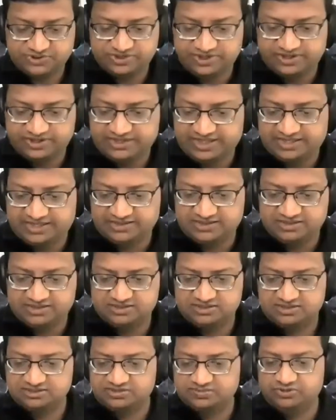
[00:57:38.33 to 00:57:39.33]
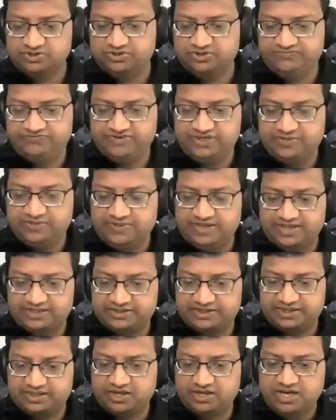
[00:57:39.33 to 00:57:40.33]
for sharing that. There's some good
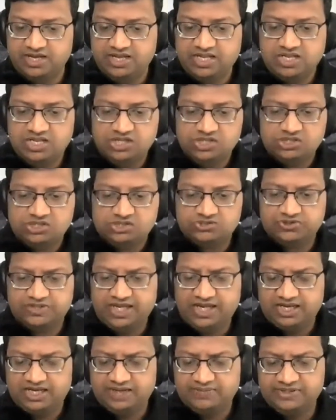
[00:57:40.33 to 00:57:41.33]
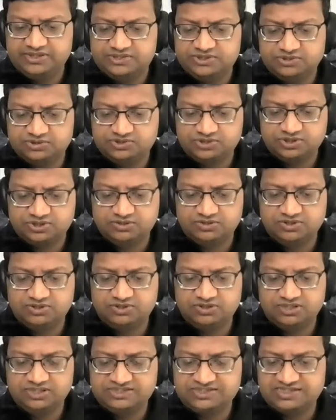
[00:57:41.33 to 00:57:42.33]
feedback there. So yeah, I mean, so
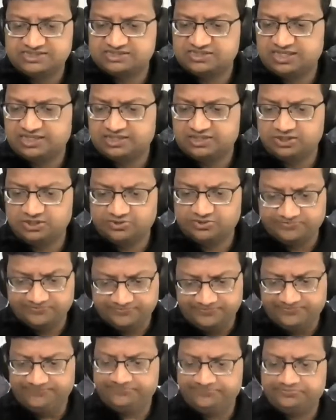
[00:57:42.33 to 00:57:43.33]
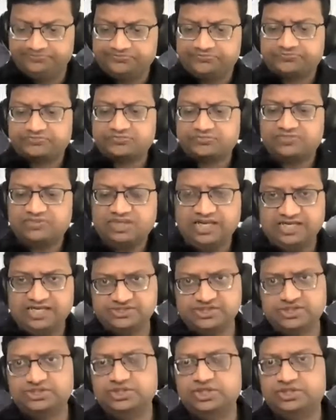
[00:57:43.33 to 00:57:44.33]
Ulysses, like, you know,
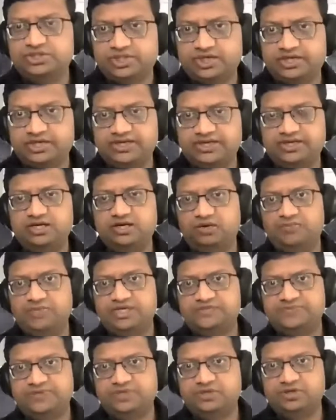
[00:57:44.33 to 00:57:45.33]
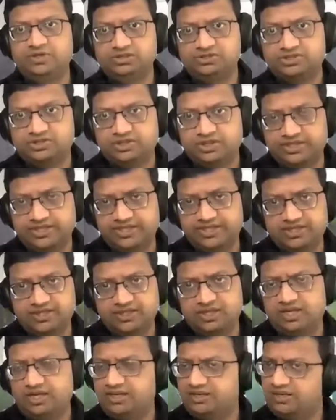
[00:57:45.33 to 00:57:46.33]
essentially you're targeting governments, but you're also
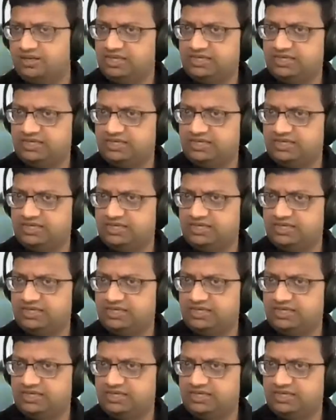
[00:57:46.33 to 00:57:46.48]
targeting,